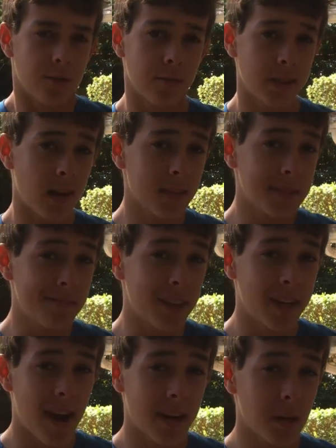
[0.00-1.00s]
The results of
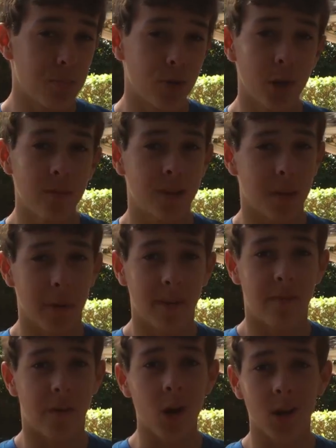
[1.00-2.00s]
the data proved to be
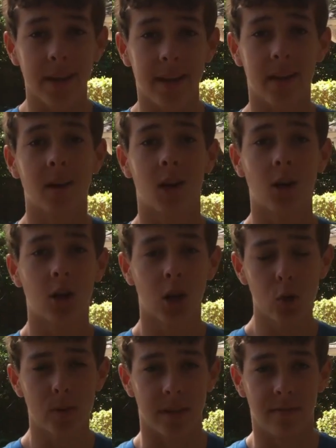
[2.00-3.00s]
fairly
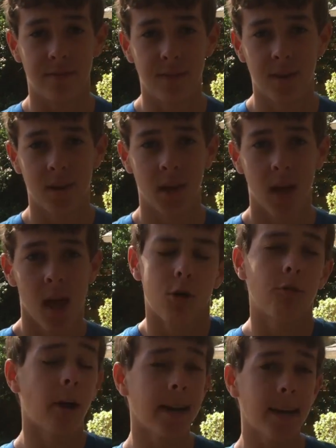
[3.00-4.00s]
inconclusive.
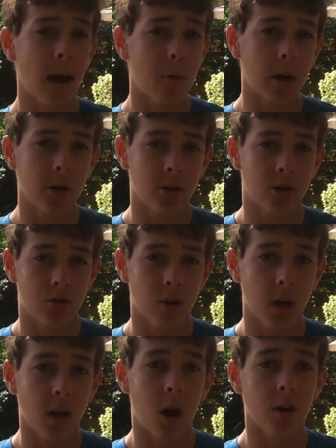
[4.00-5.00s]
Right now on your
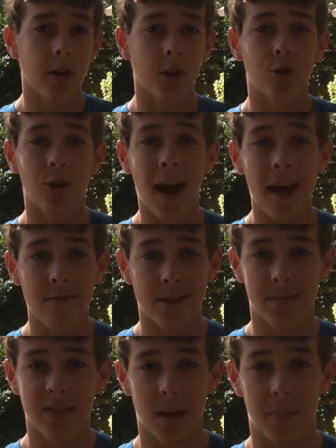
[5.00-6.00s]
screen are the
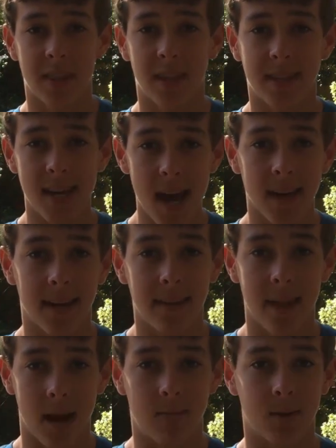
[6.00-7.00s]
graphs of some of the data
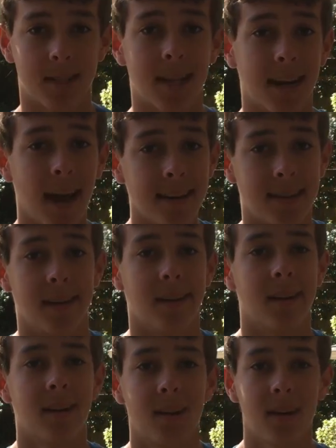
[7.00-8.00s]
that was collected.
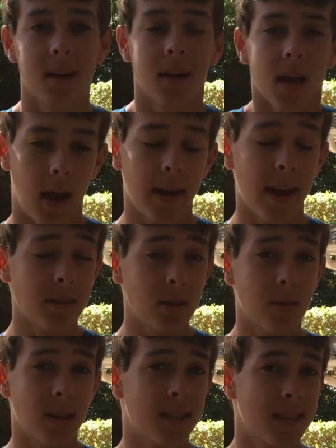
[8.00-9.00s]
And as
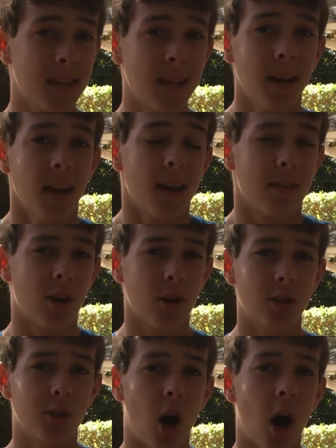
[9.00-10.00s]
you can see,
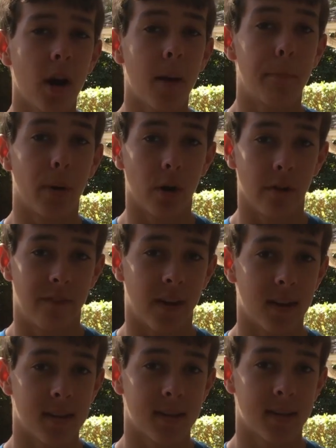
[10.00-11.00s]
there is not a
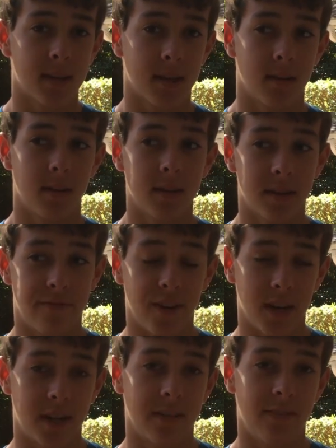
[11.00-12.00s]
perfect,
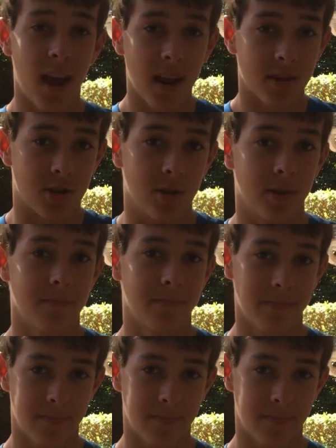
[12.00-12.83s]
definitive answer.